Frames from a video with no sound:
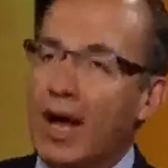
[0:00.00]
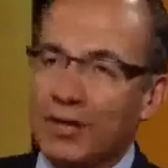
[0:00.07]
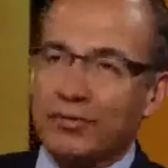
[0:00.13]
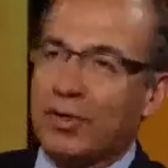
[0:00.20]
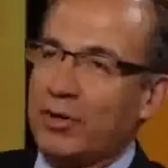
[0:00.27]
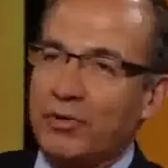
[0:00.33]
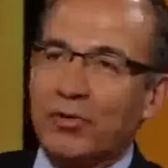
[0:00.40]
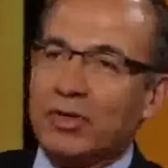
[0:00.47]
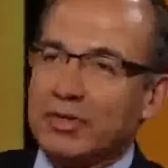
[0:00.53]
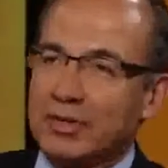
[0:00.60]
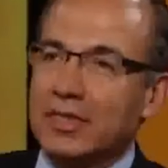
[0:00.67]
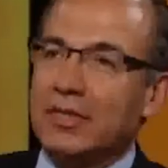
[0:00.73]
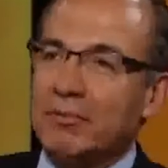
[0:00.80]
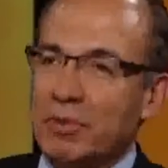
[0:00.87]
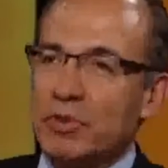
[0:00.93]
Actually, you can
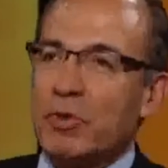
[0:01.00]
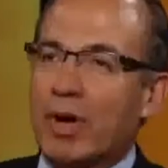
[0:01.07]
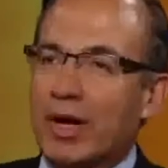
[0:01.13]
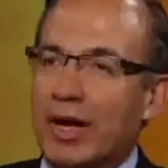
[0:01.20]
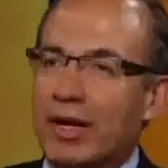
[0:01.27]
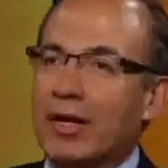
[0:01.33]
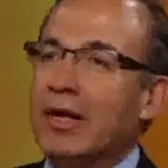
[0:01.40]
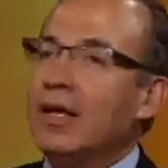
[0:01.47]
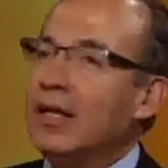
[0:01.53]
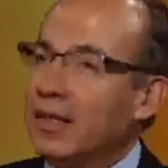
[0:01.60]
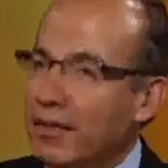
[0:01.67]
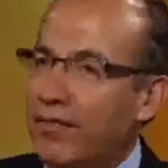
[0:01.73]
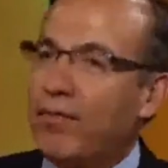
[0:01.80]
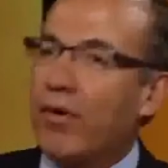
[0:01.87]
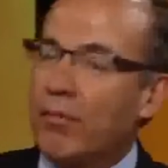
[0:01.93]
see in Michoacán,
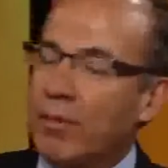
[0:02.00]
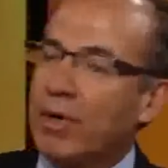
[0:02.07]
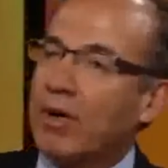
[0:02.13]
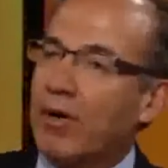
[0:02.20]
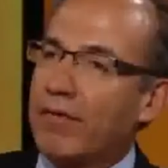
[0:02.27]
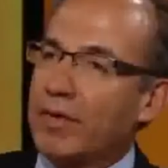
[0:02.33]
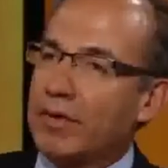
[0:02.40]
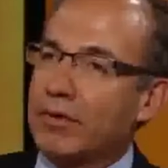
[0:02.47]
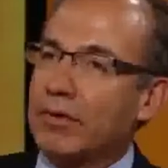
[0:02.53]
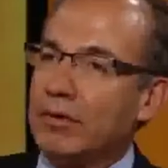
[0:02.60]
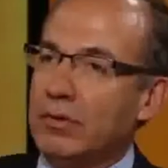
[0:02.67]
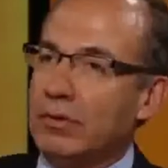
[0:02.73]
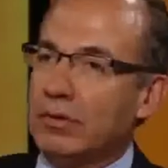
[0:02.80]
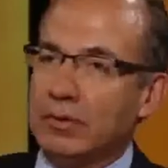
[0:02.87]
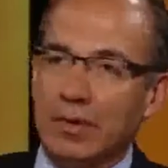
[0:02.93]
the former governor,